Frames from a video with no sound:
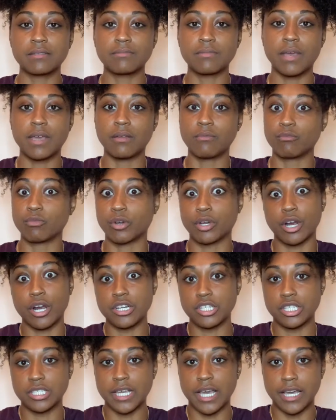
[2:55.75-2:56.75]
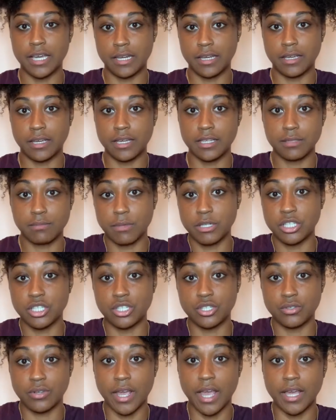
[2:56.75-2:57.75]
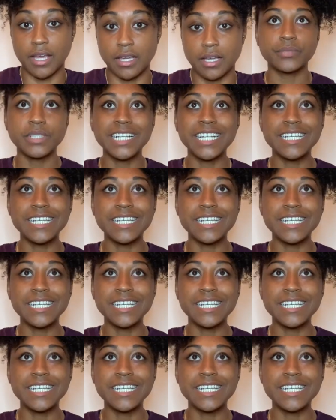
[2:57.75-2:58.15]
and regurgitating as much as you can.